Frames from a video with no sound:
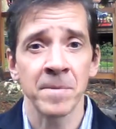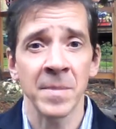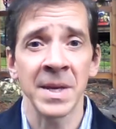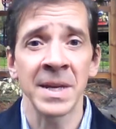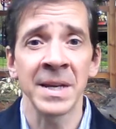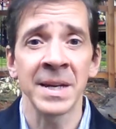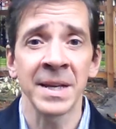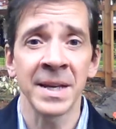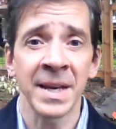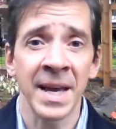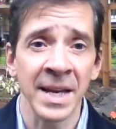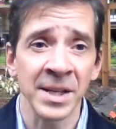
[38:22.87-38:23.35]

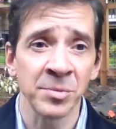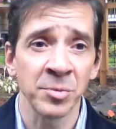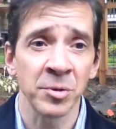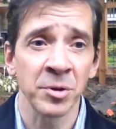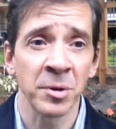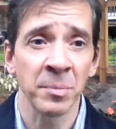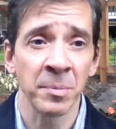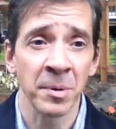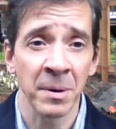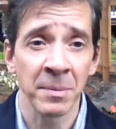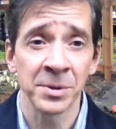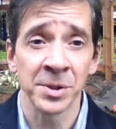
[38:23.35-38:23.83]
In a case where
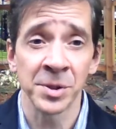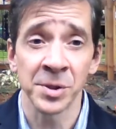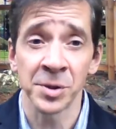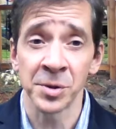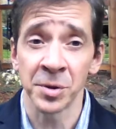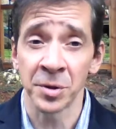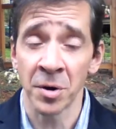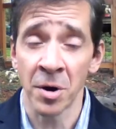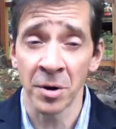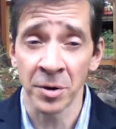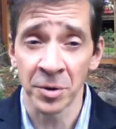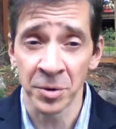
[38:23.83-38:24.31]
the premises
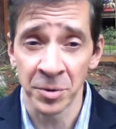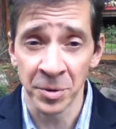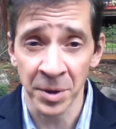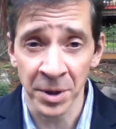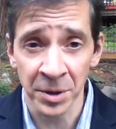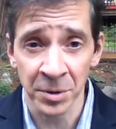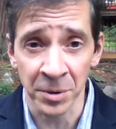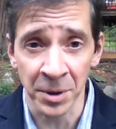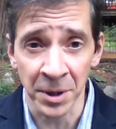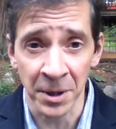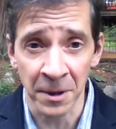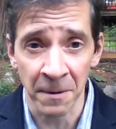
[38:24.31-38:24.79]
are
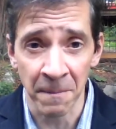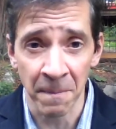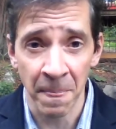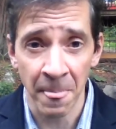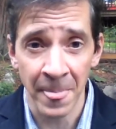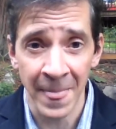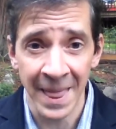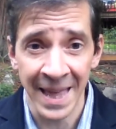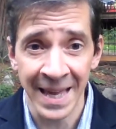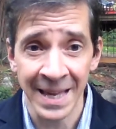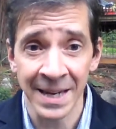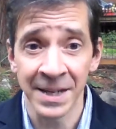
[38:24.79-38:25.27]
contradictory,
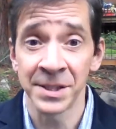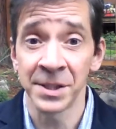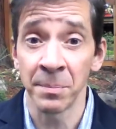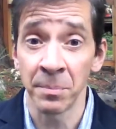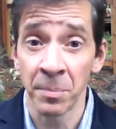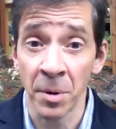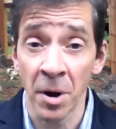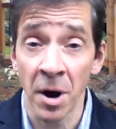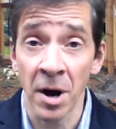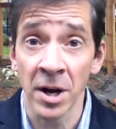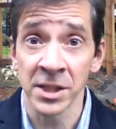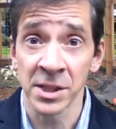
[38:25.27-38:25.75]
it is
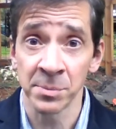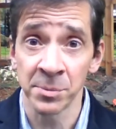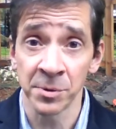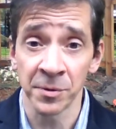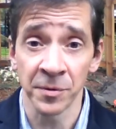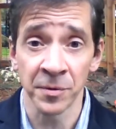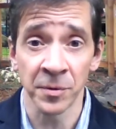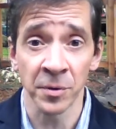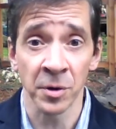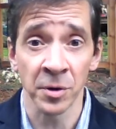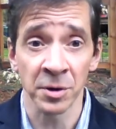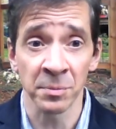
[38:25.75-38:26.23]
impossible
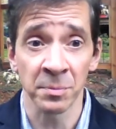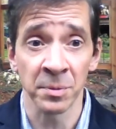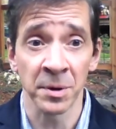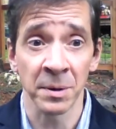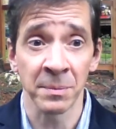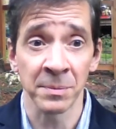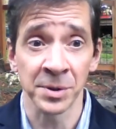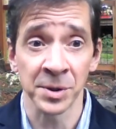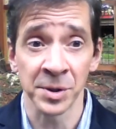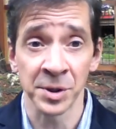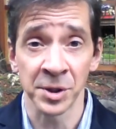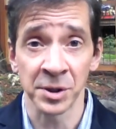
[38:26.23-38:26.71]
for all the
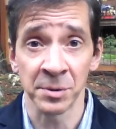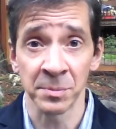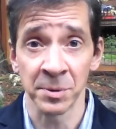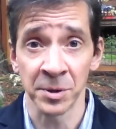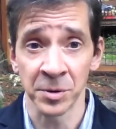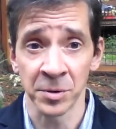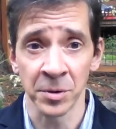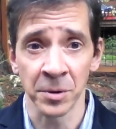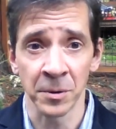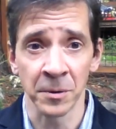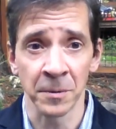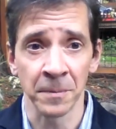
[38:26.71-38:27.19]
premises to be
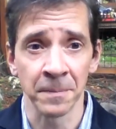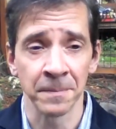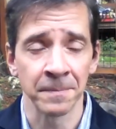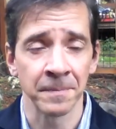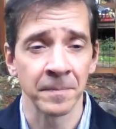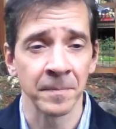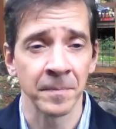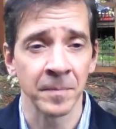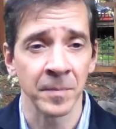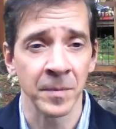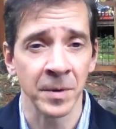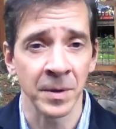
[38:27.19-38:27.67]
true.
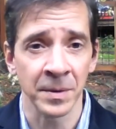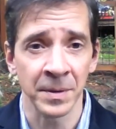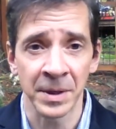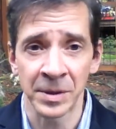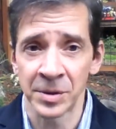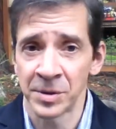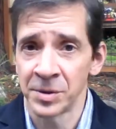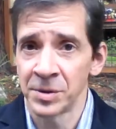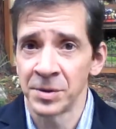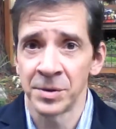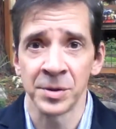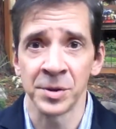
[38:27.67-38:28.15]

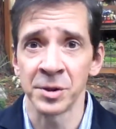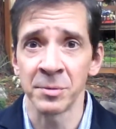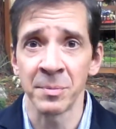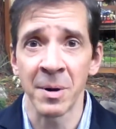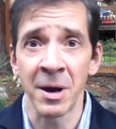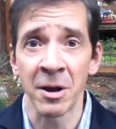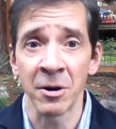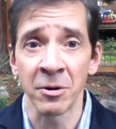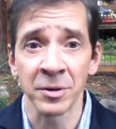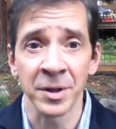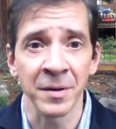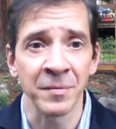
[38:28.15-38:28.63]
That's just a
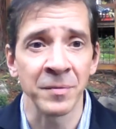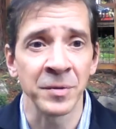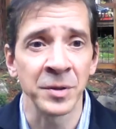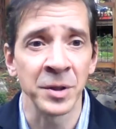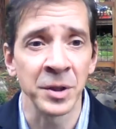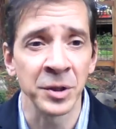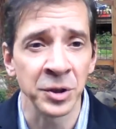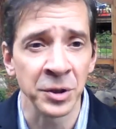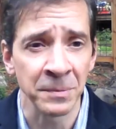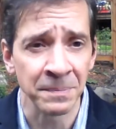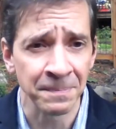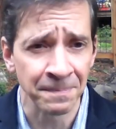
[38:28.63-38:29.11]
matter of
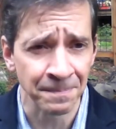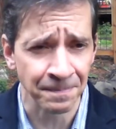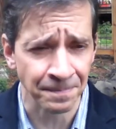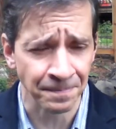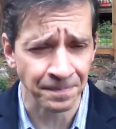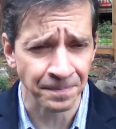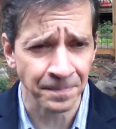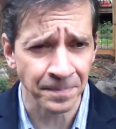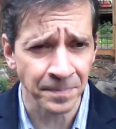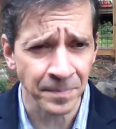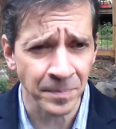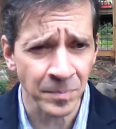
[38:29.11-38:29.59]
definition.
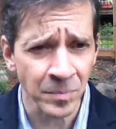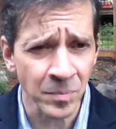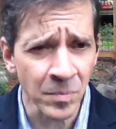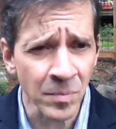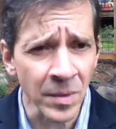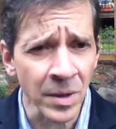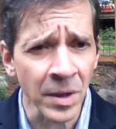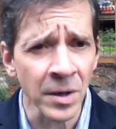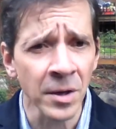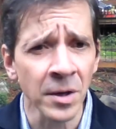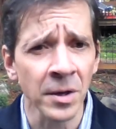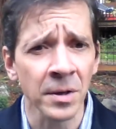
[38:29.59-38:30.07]

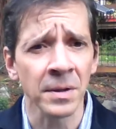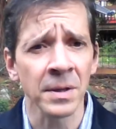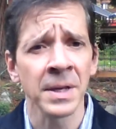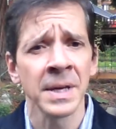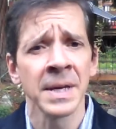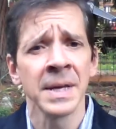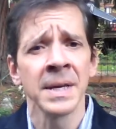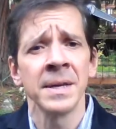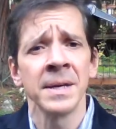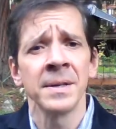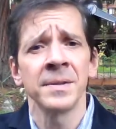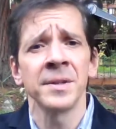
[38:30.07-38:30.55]

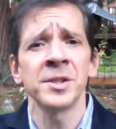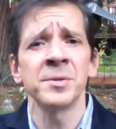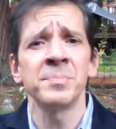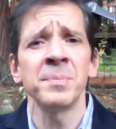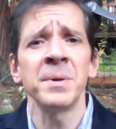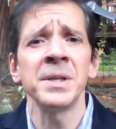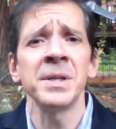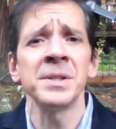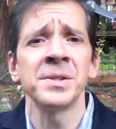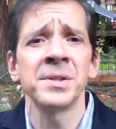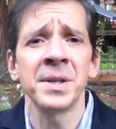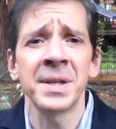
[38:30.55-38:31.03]
This
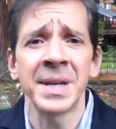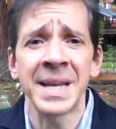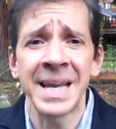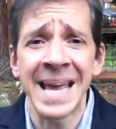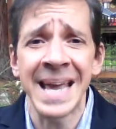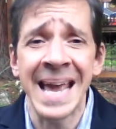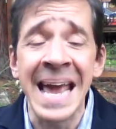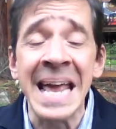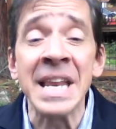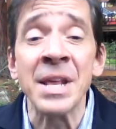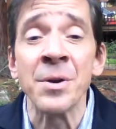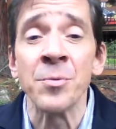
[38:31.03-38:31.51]
means that
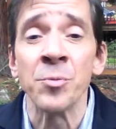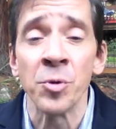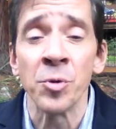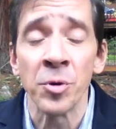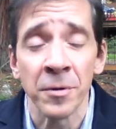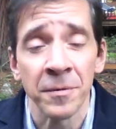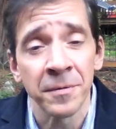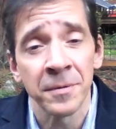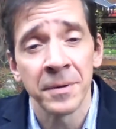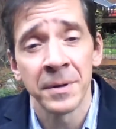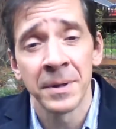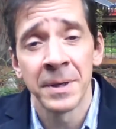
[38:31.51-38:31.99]
any
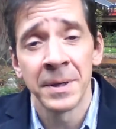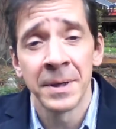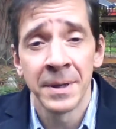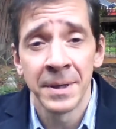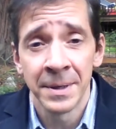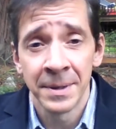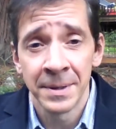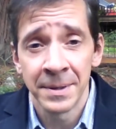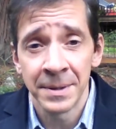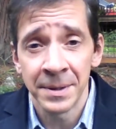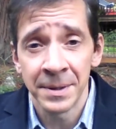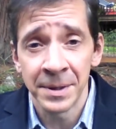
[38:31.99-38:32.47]
wolf
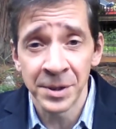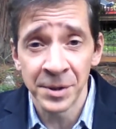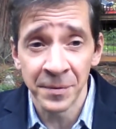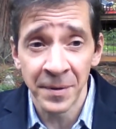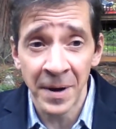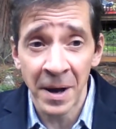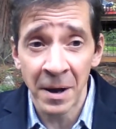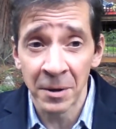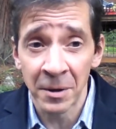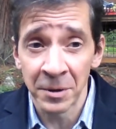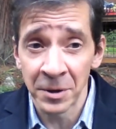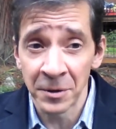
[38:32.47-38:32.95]
is a
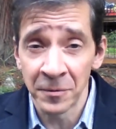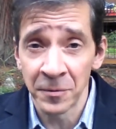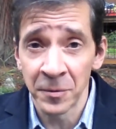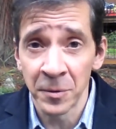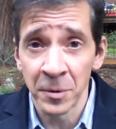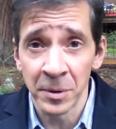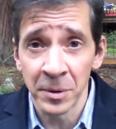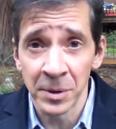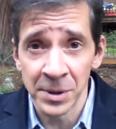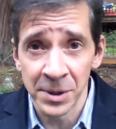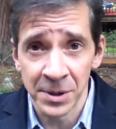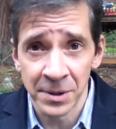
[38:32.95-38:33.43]
valid
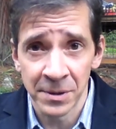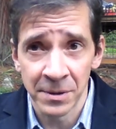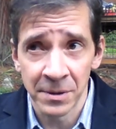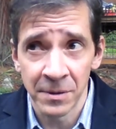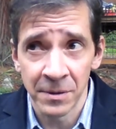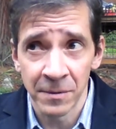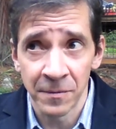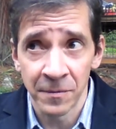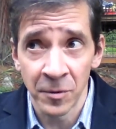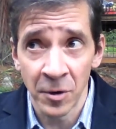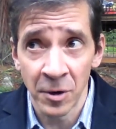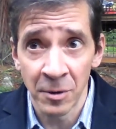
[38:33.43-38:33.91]
inference
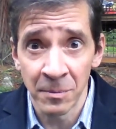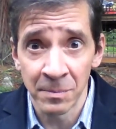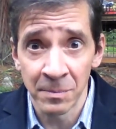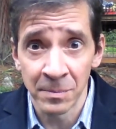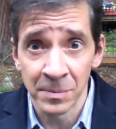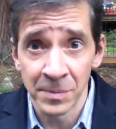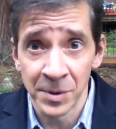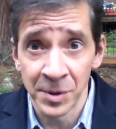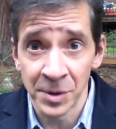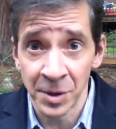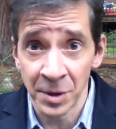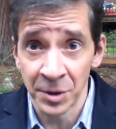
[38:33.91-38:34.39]

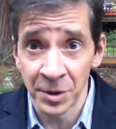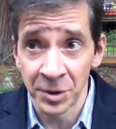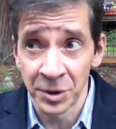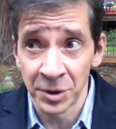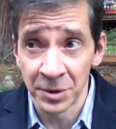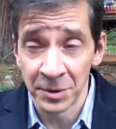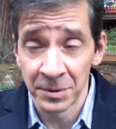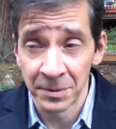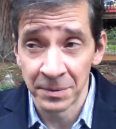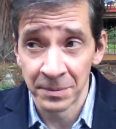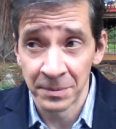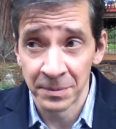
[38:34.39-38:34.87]
from
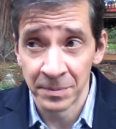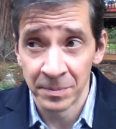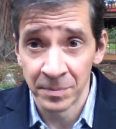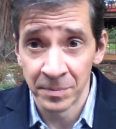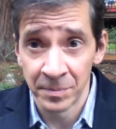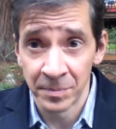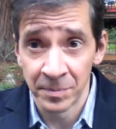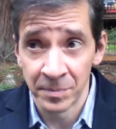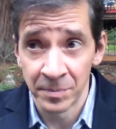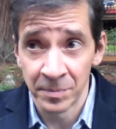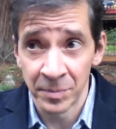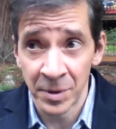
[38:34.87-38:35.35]
such
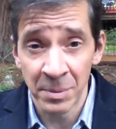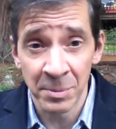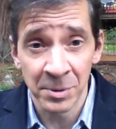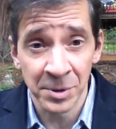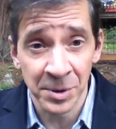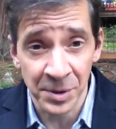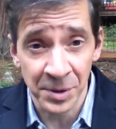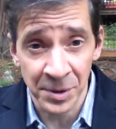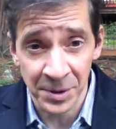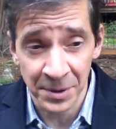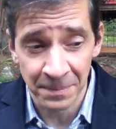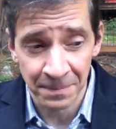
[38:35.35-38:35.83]

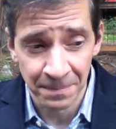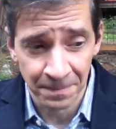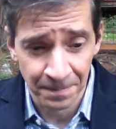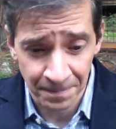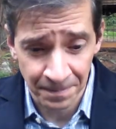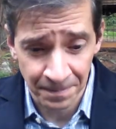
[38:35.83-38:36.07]
premises.